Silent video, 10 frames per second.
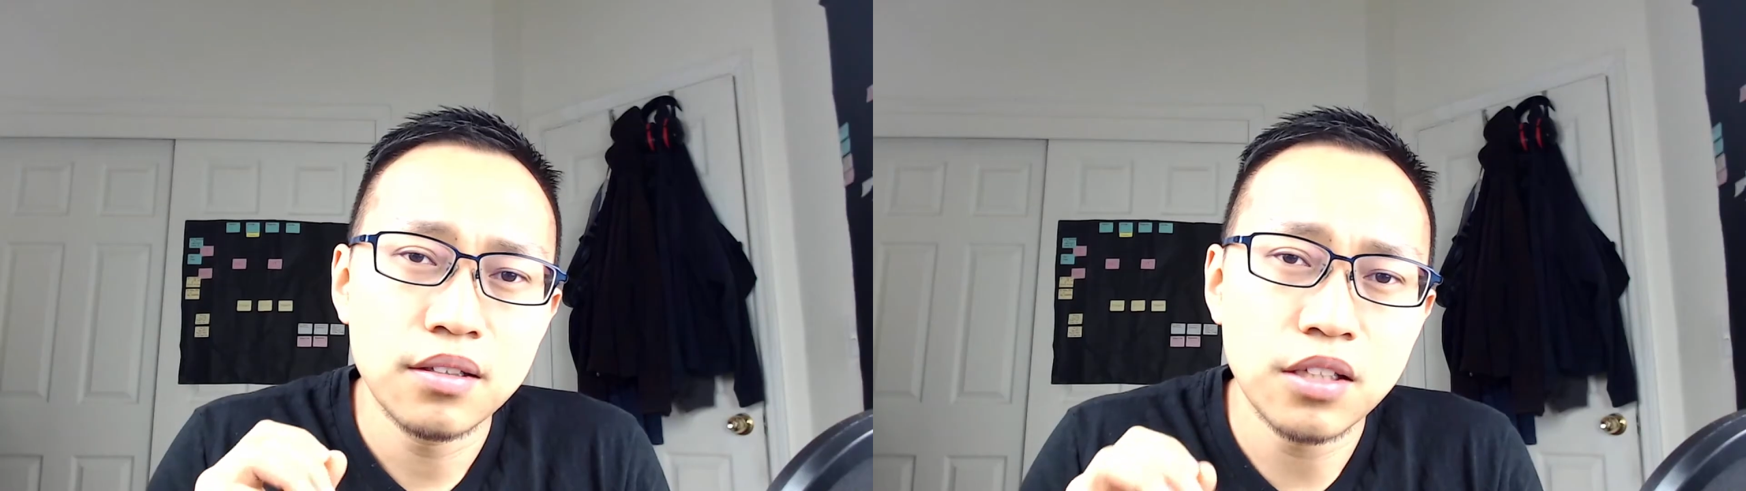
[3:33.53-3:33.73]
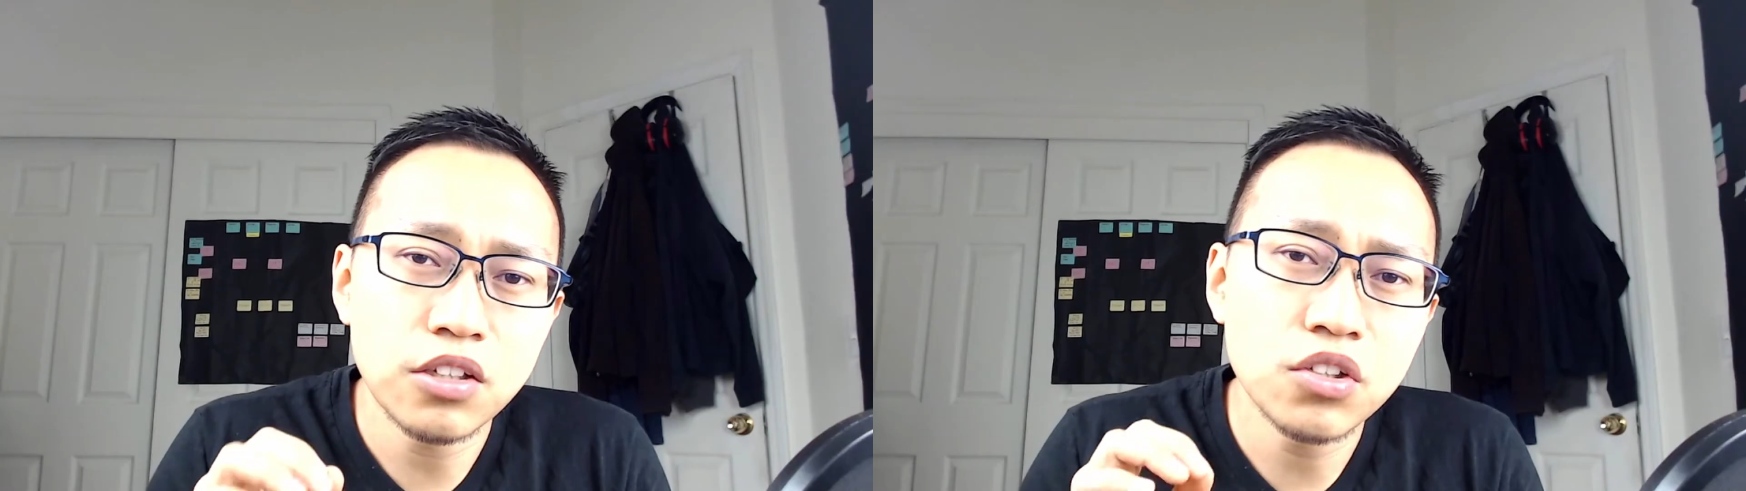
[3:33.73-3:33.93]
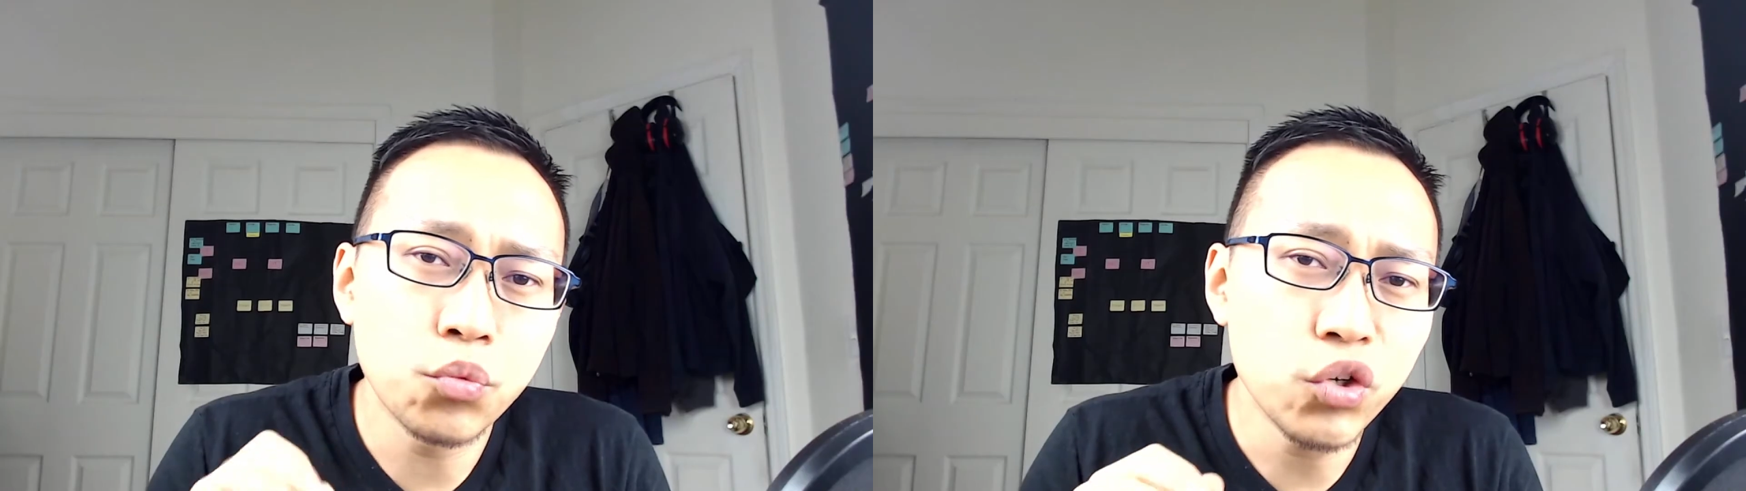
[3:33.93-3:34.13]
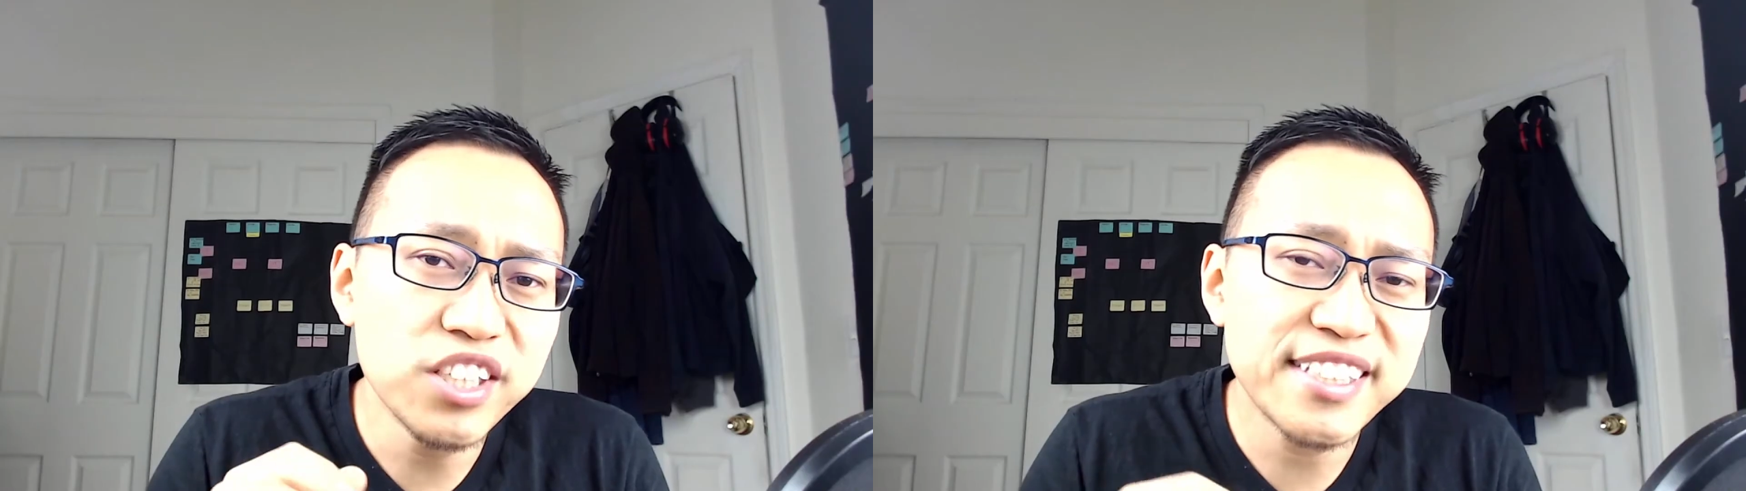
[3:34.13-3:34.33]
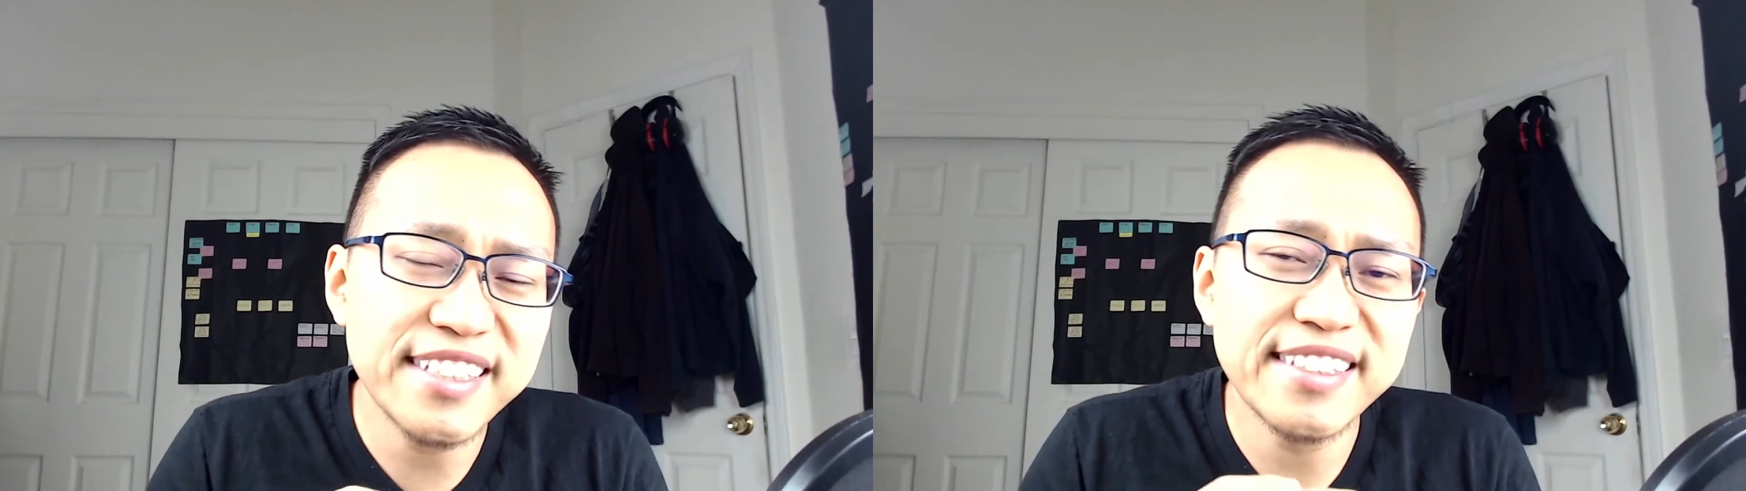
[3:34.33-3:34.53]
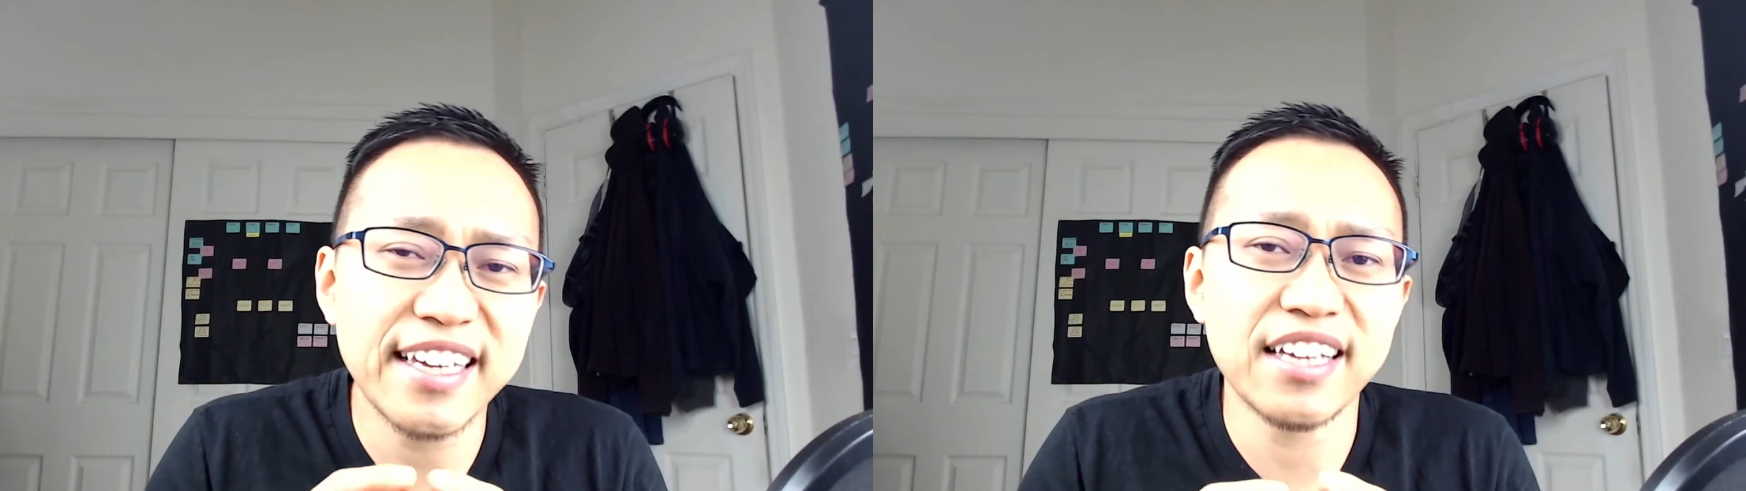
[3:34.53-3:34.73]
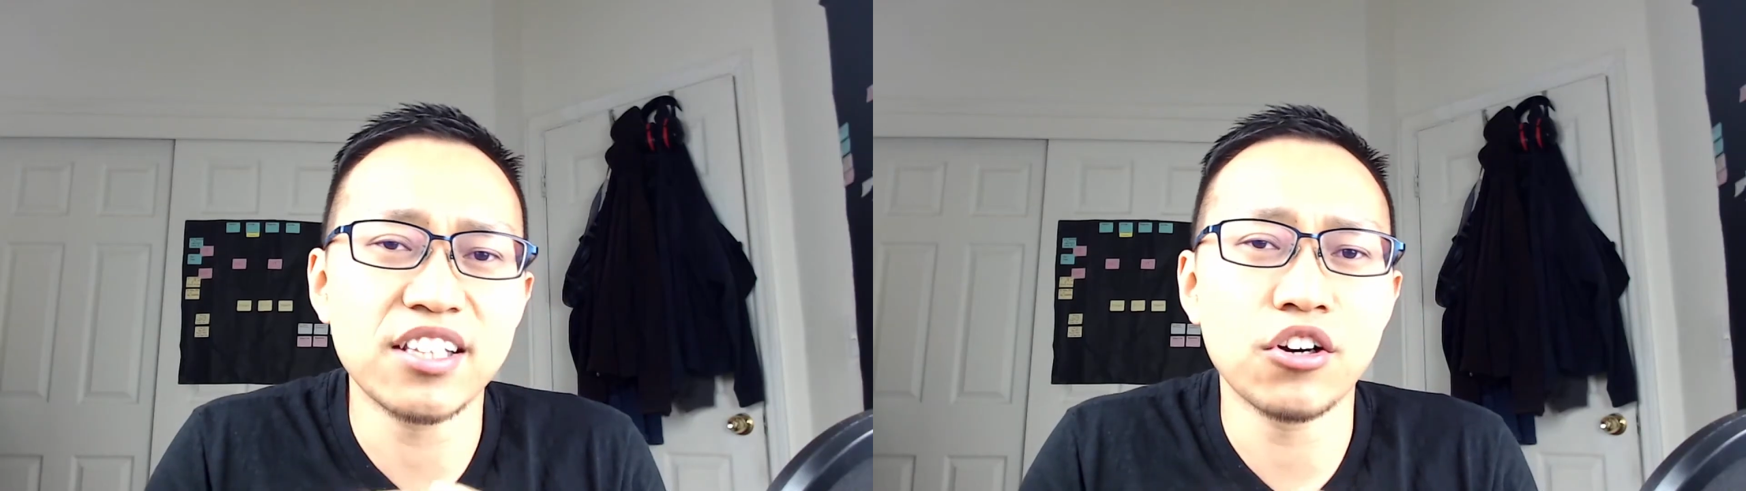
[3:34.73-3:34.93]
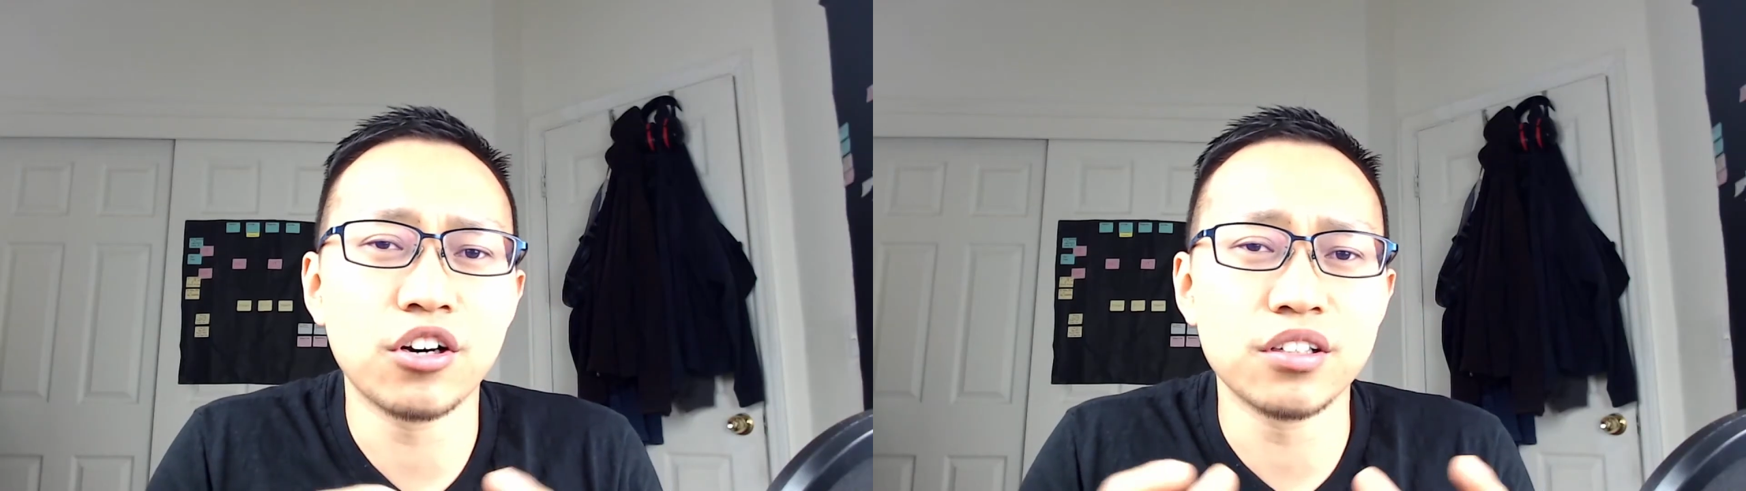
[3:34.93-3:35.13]
Now, the reason that
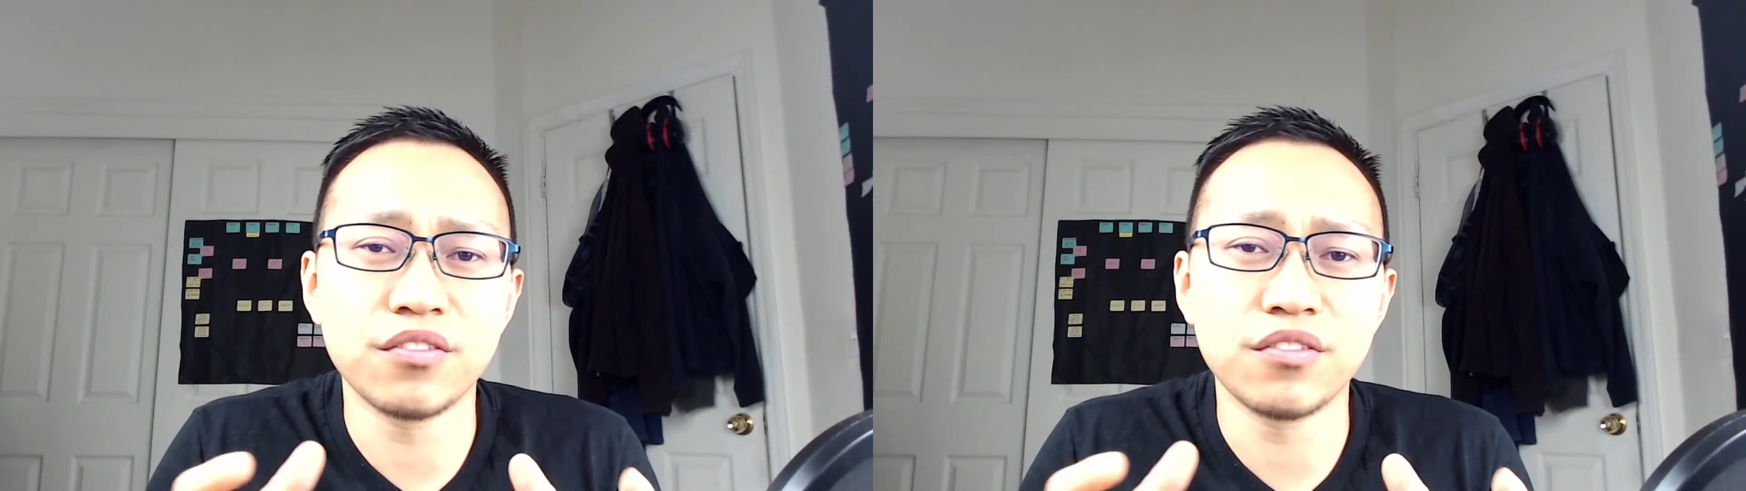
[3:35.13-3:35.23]
there are